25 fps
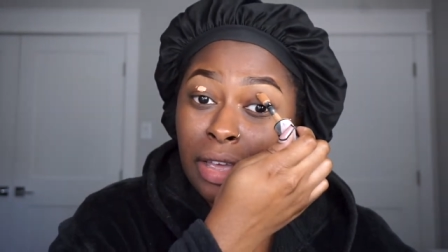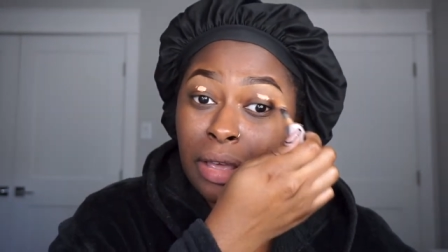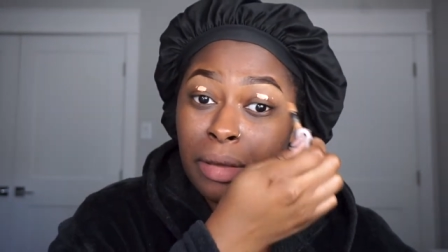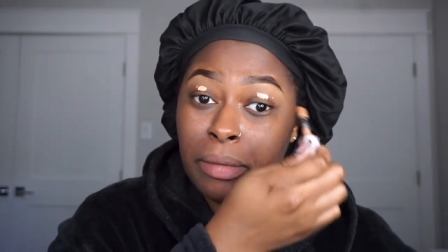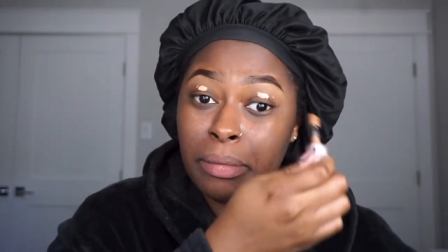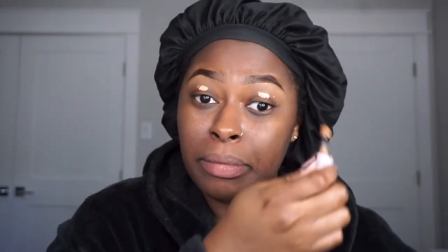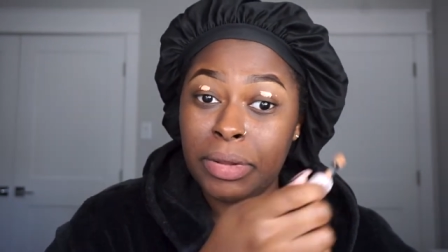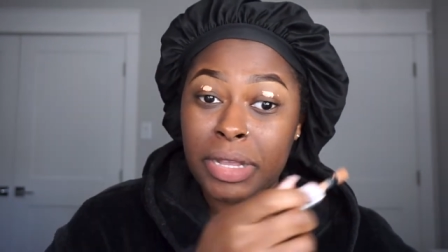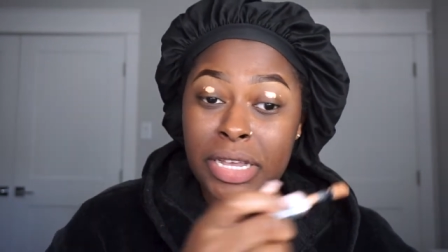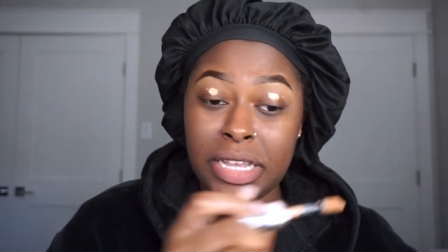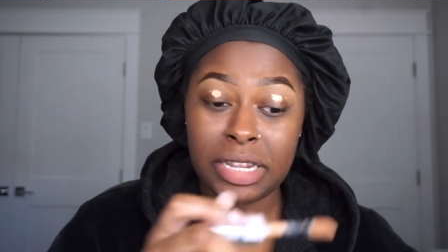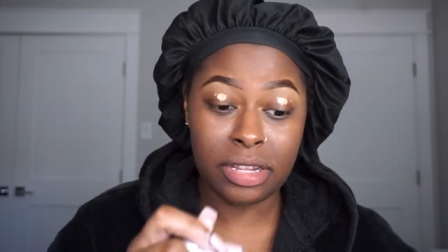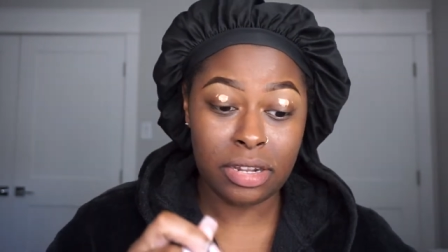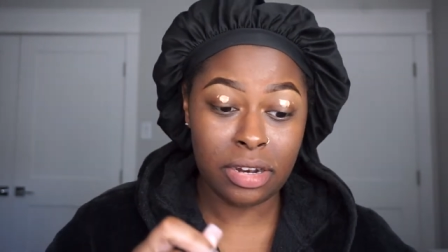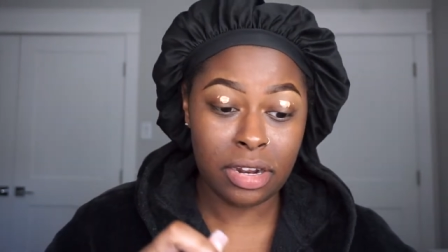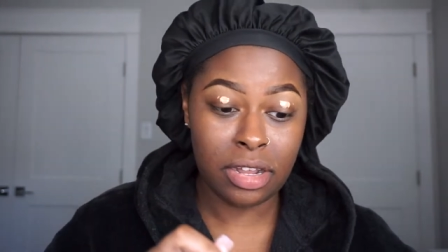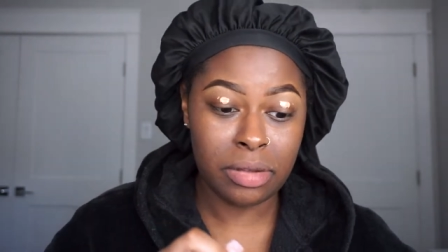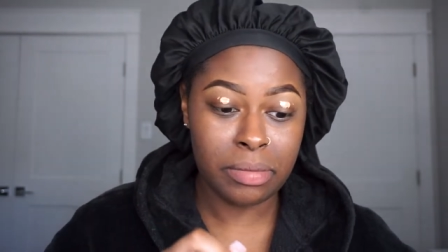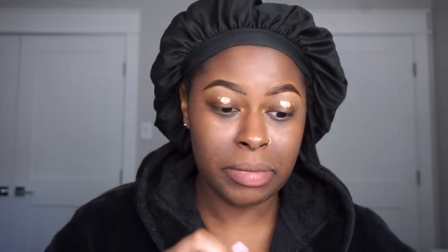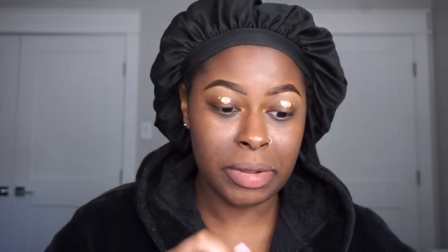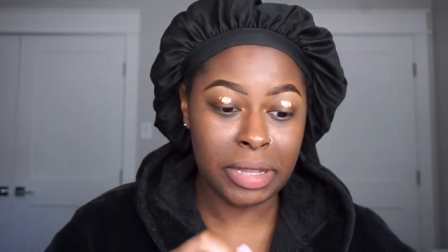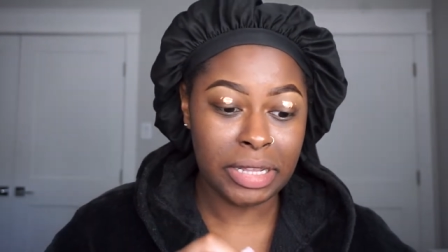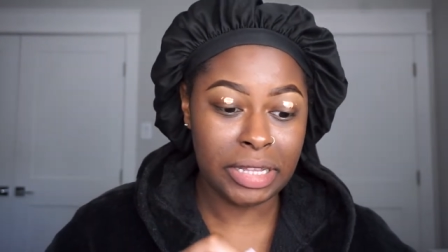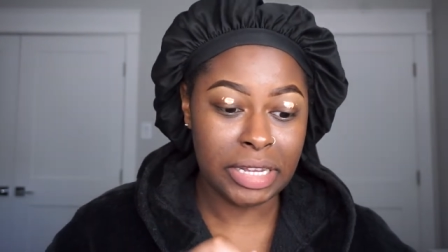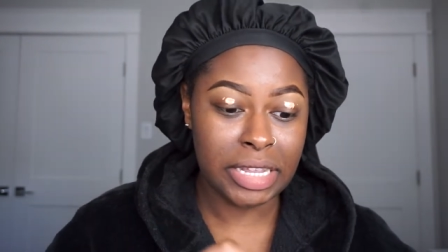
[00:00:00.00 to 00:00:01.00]
and place it
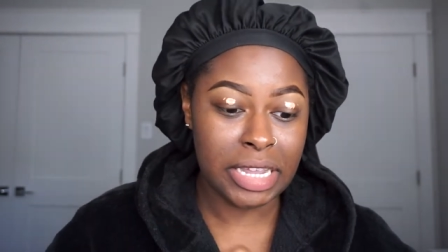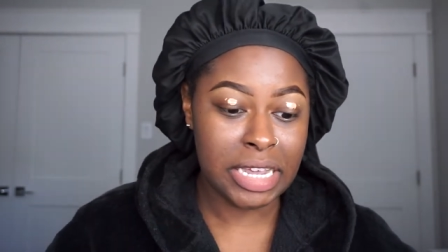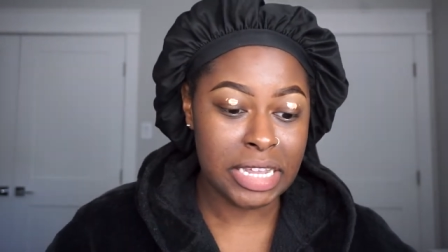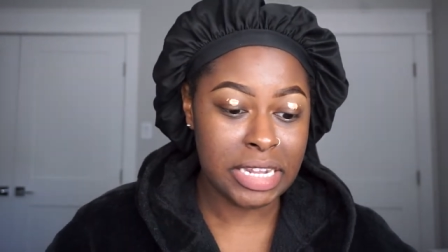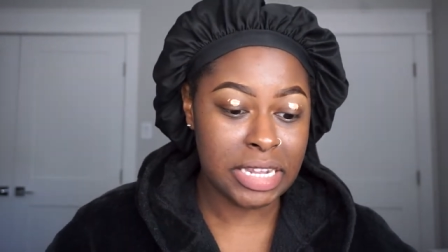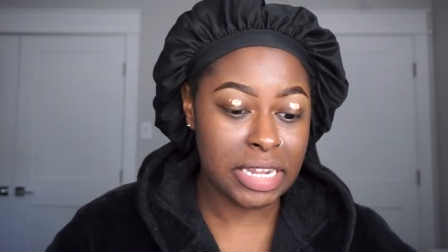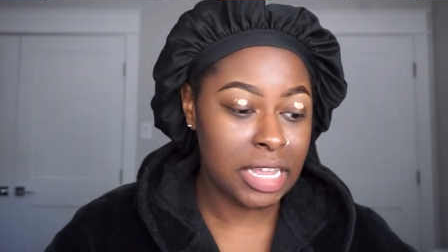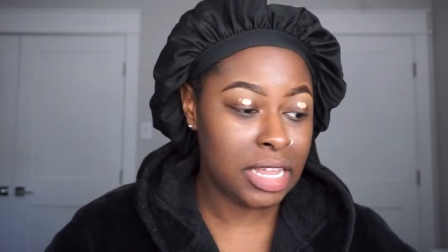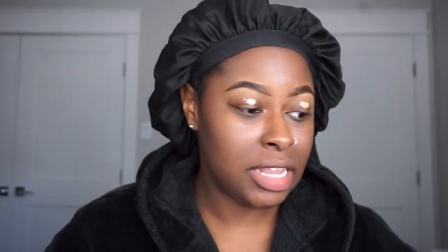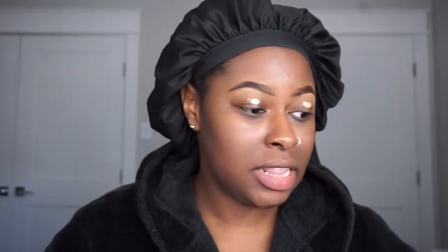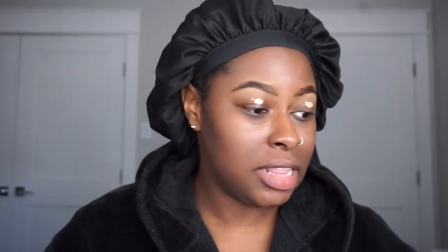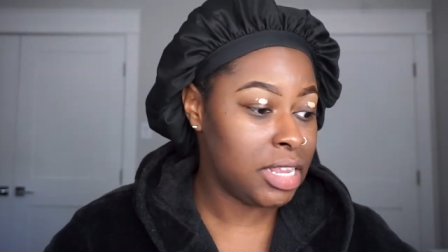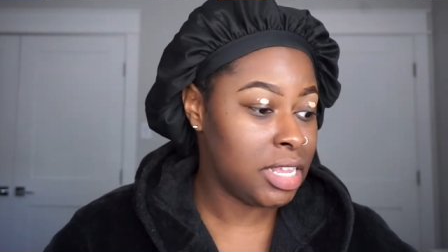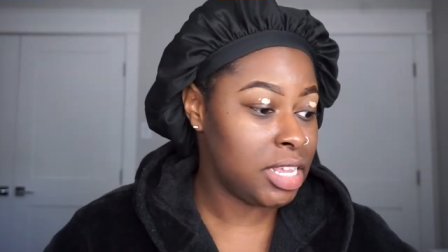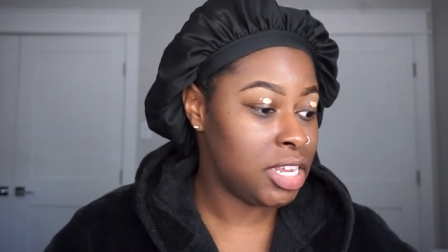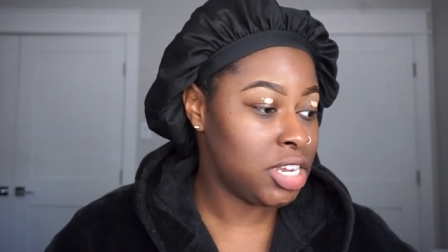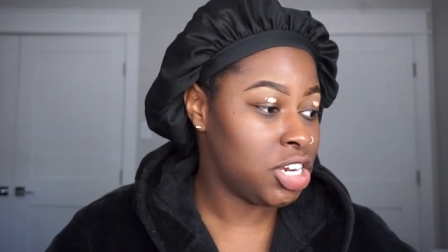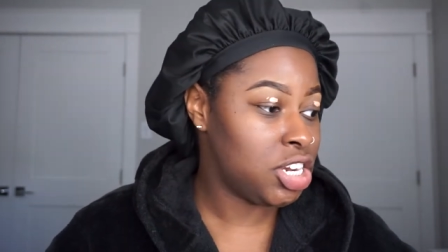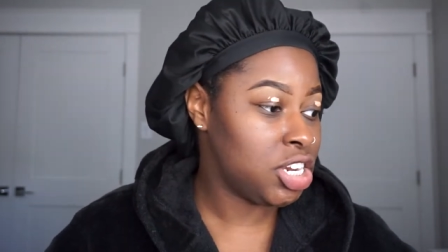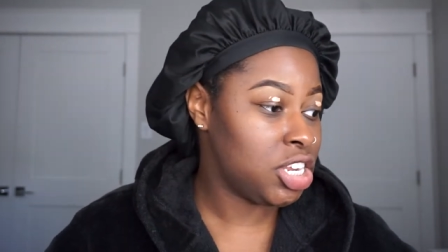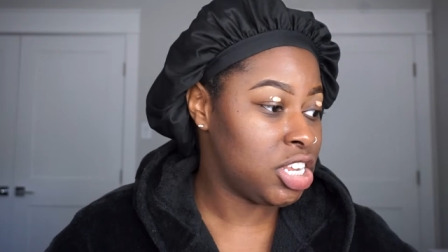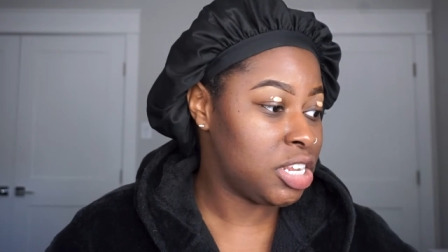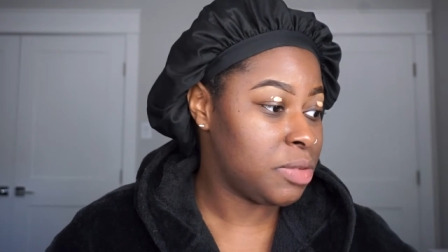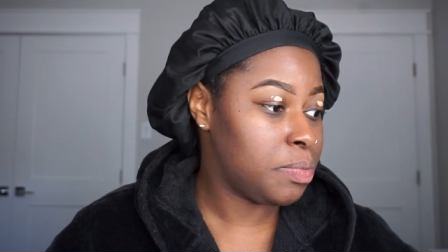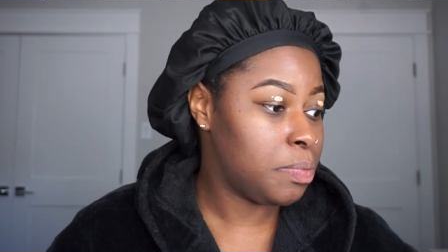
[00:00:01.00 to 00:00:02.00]
on my lids and
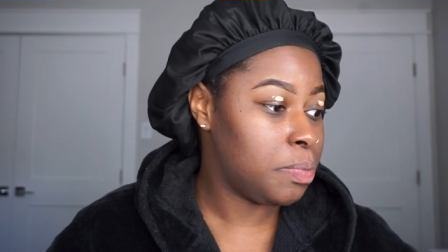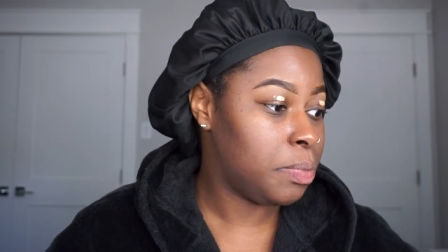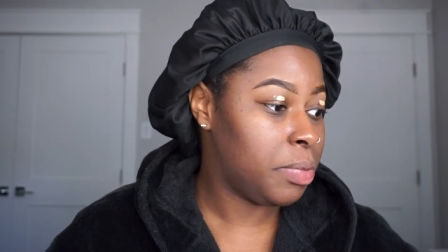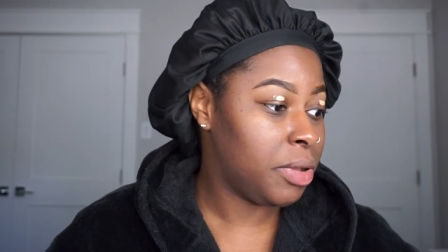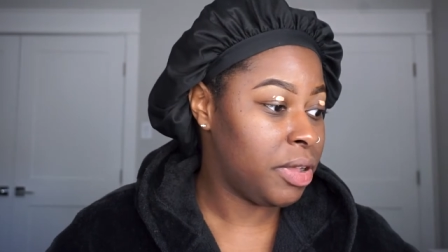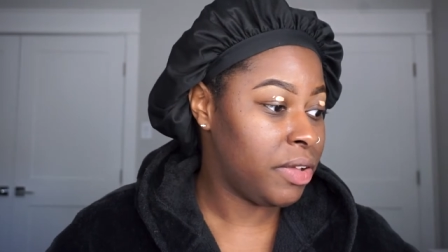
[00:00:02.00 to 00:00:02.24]
then just